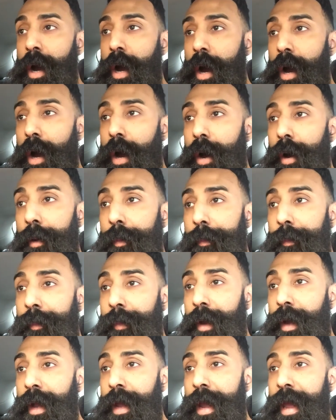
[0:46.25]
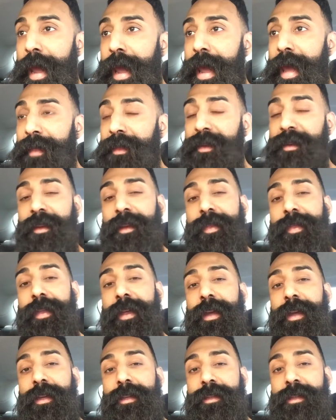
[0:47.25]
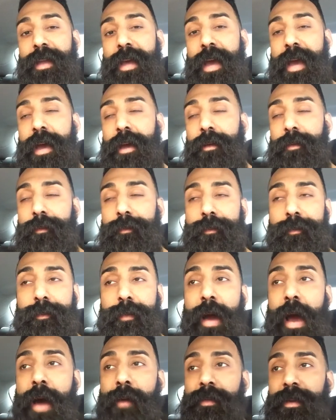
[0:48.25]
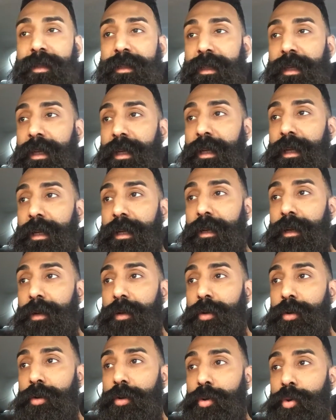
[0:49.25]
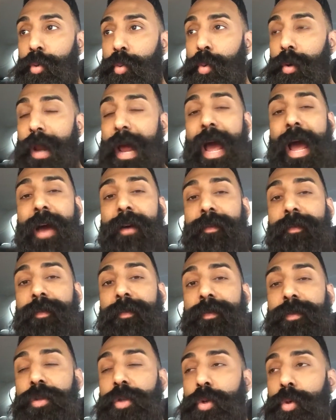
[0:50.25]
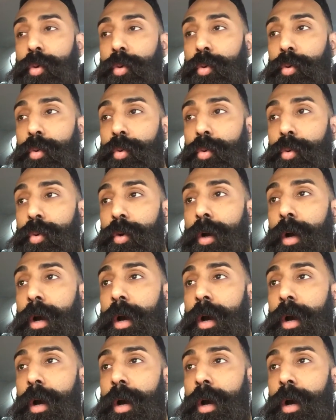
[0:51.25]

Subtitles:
And these are things that obviously you would have to